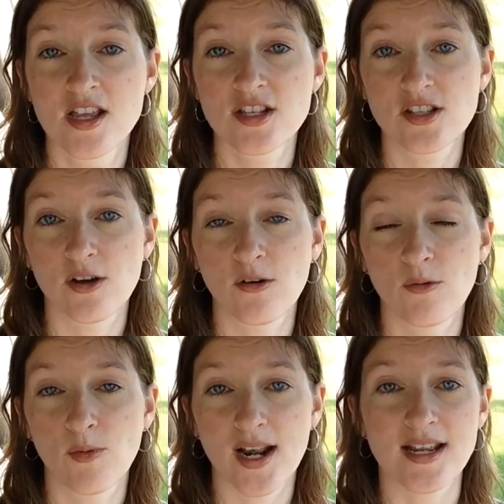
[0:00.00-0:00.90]
So
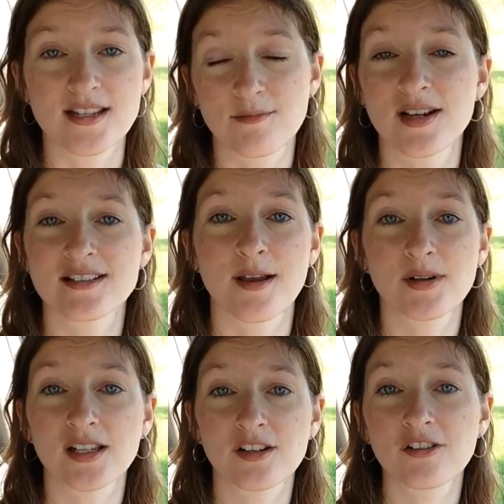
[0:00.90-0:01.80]
what I did was I
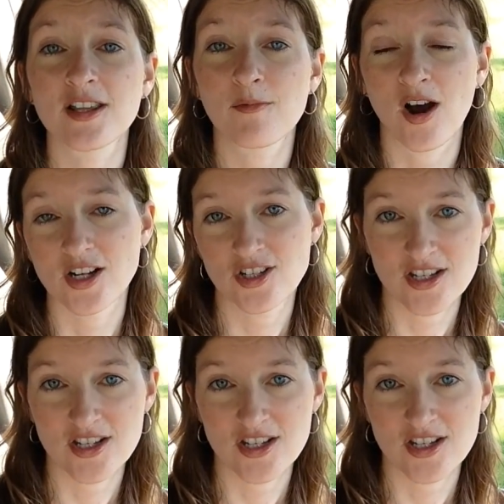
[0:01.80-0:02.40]
would literally watch